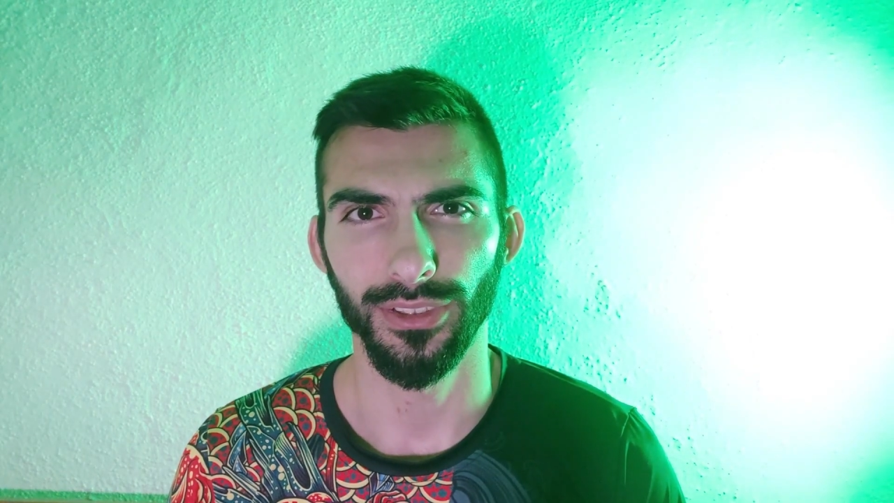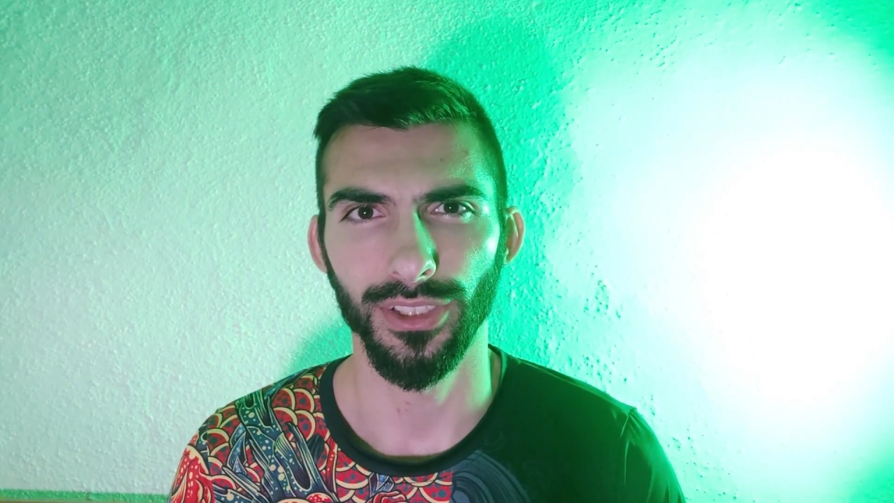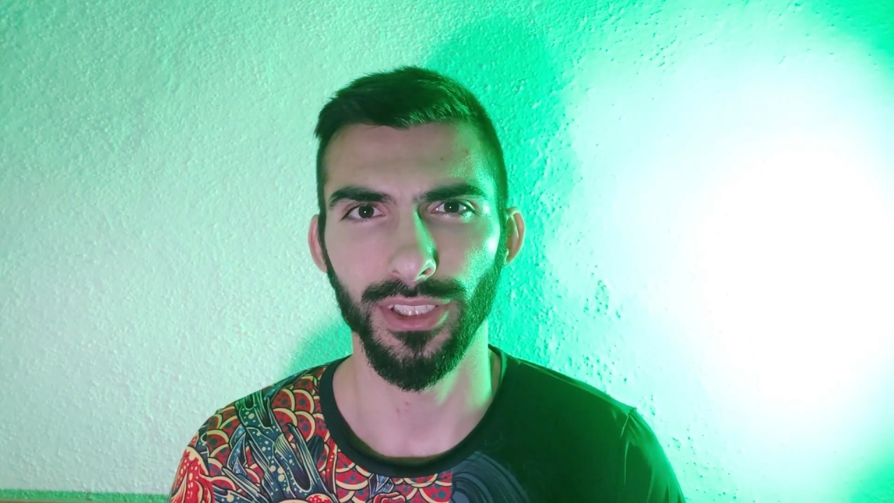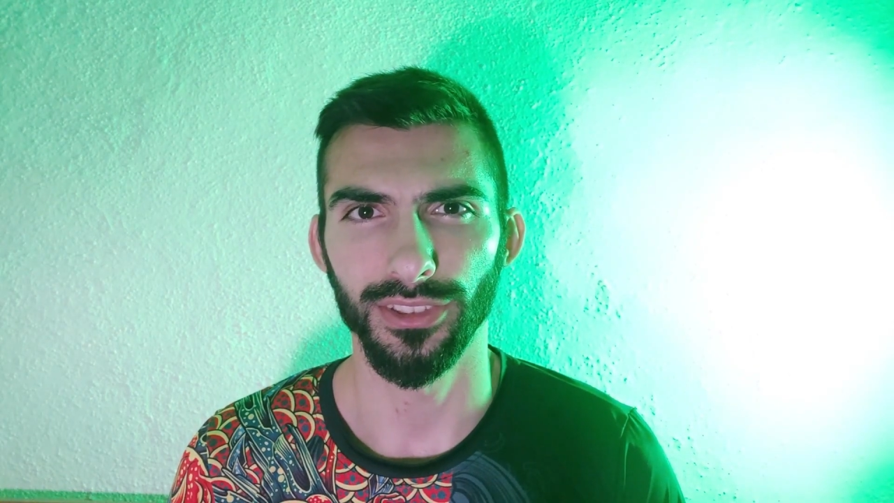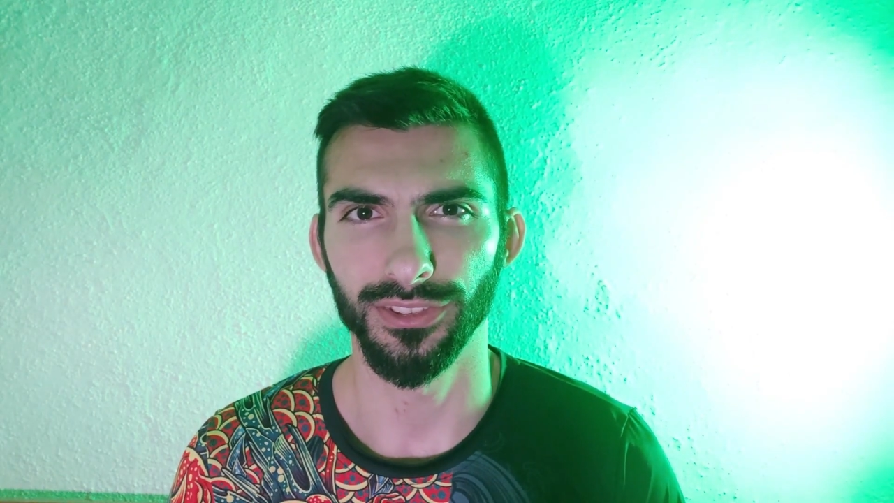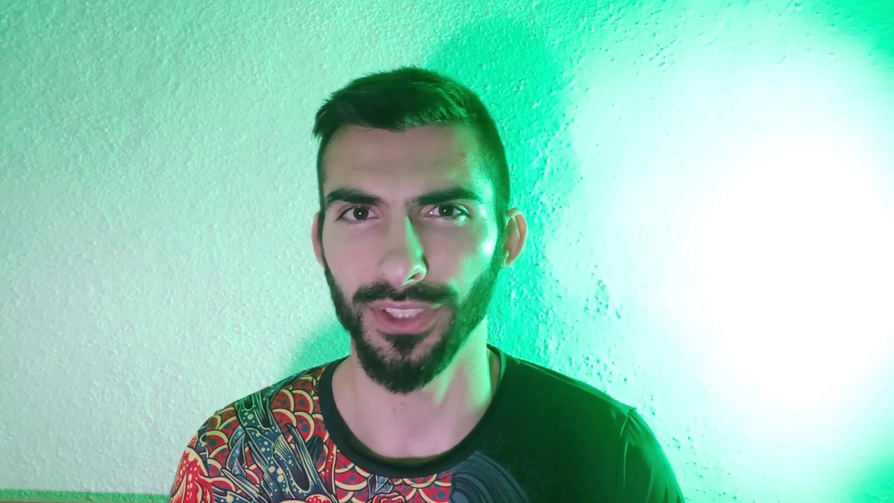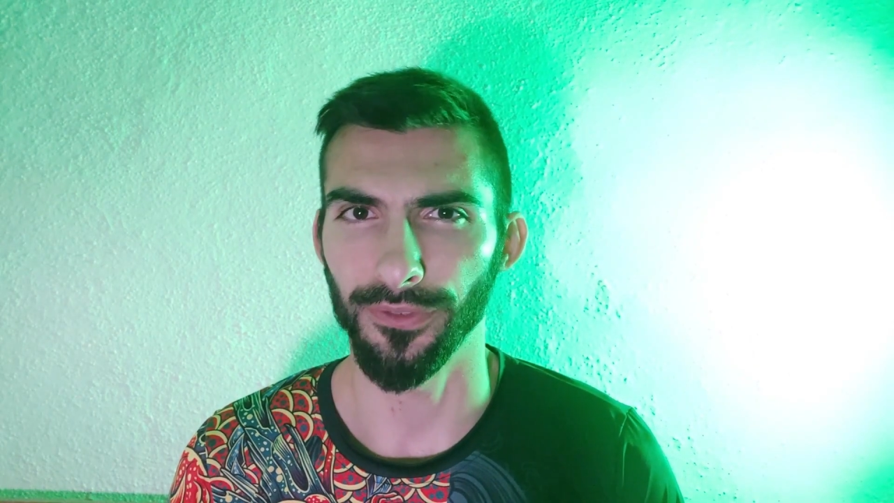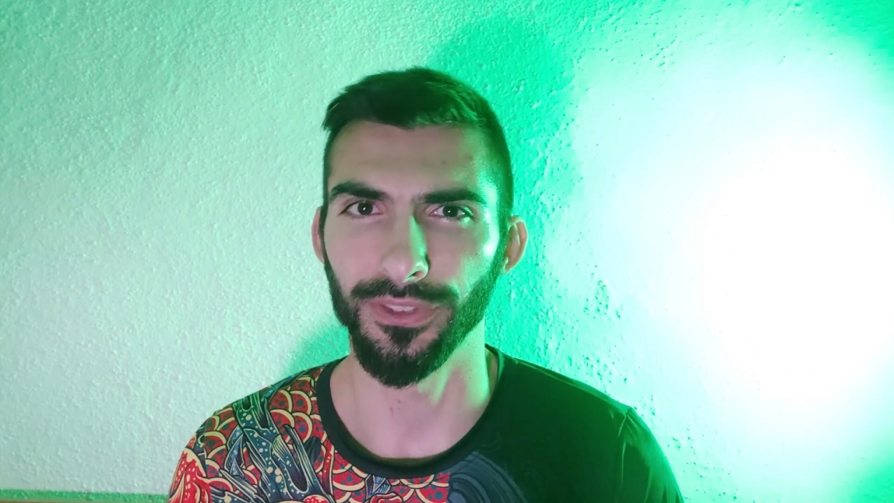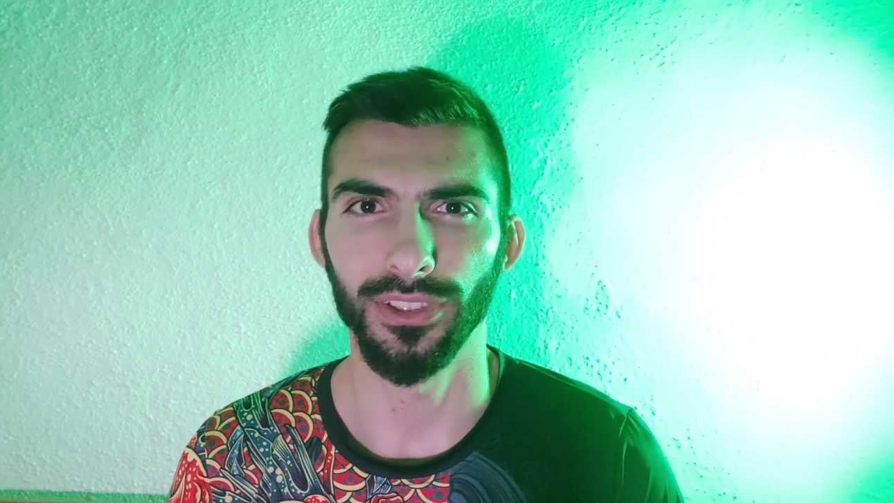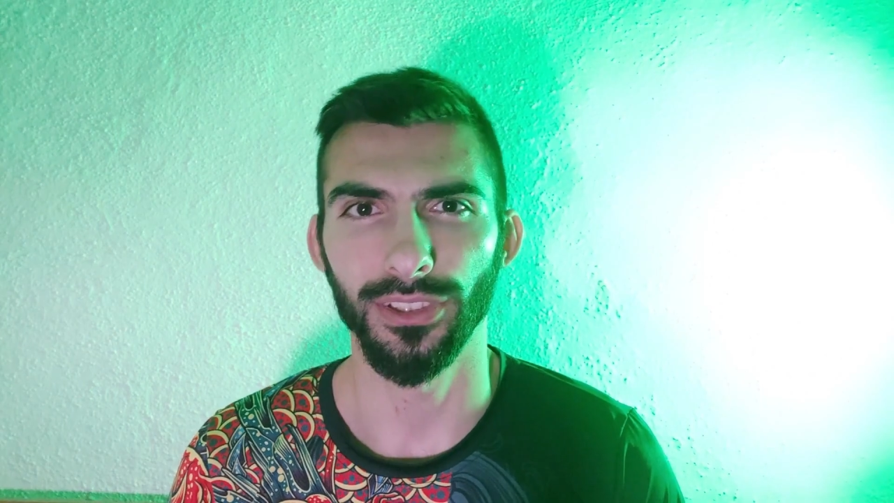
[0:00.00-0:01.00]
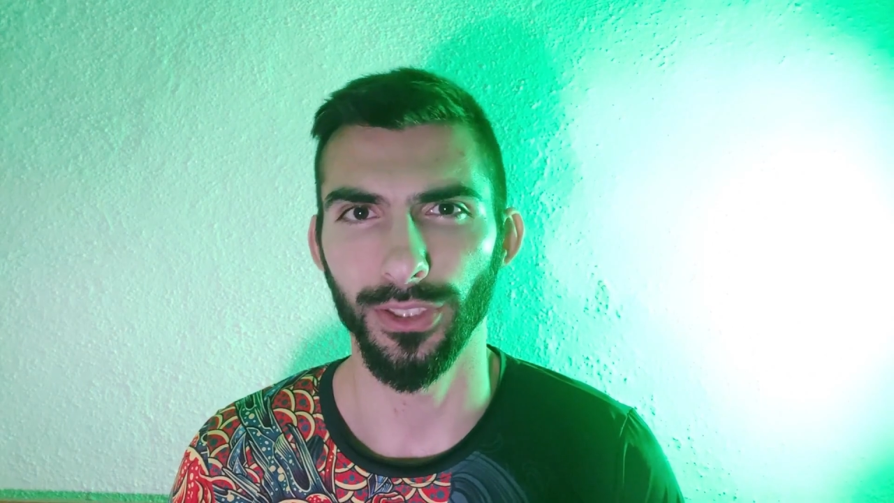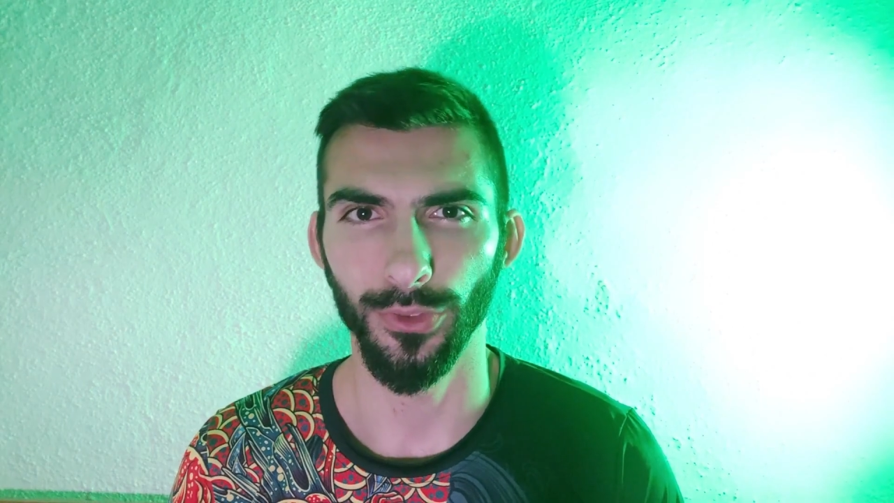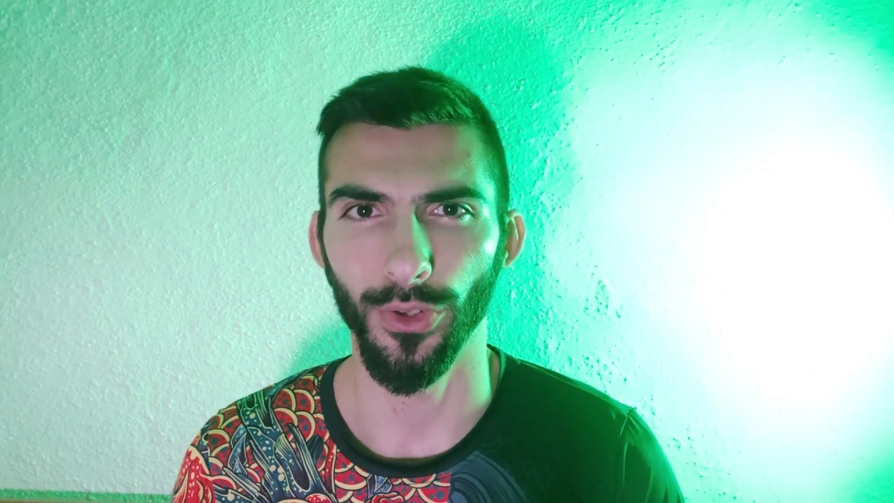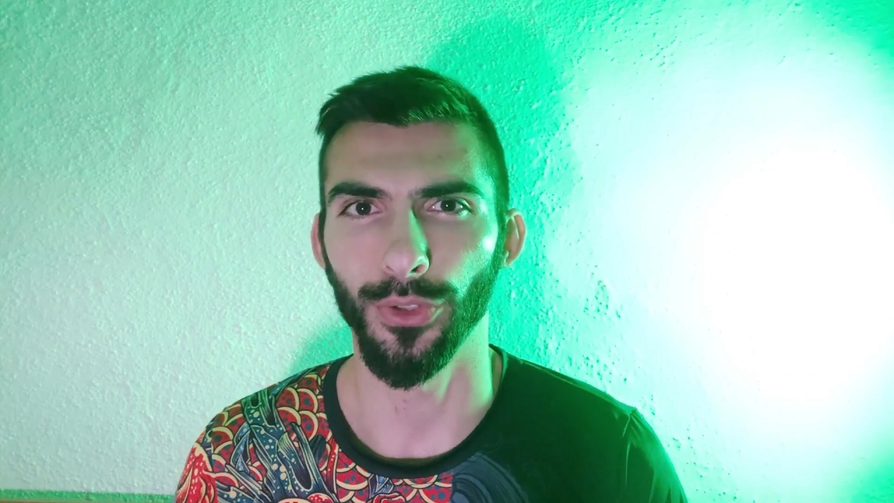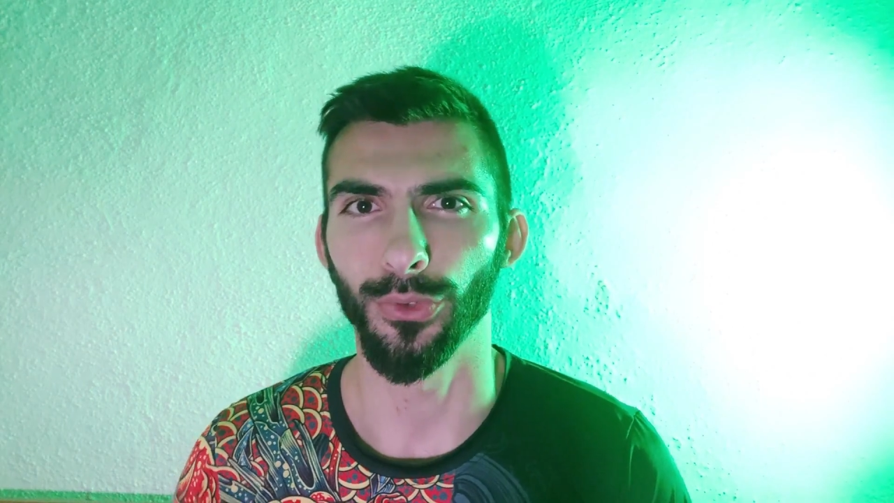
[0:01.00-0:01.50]
he is definitely
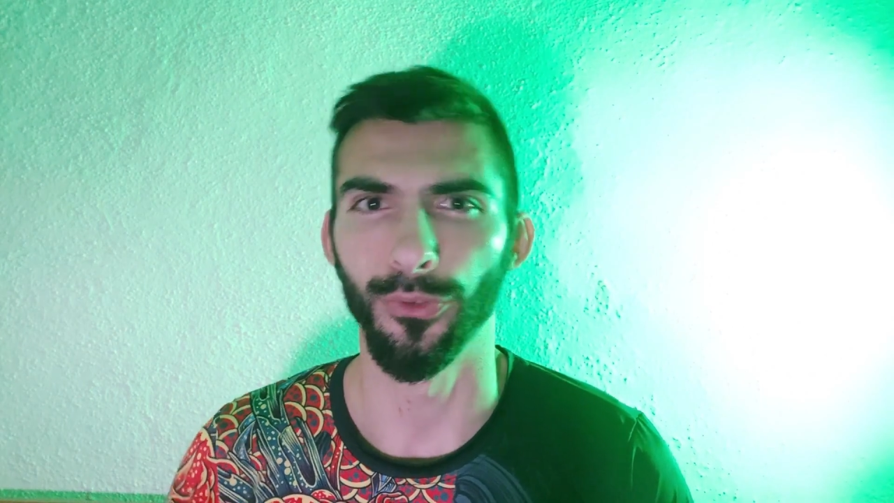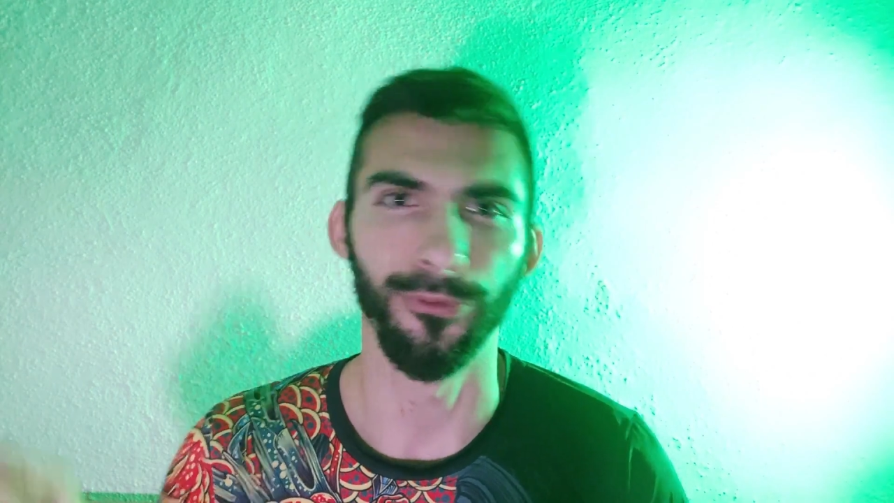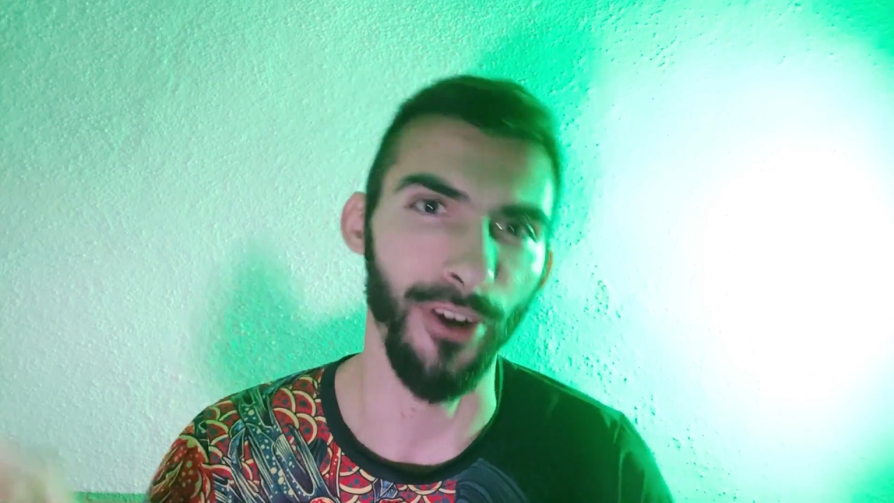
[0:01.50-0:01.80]
going to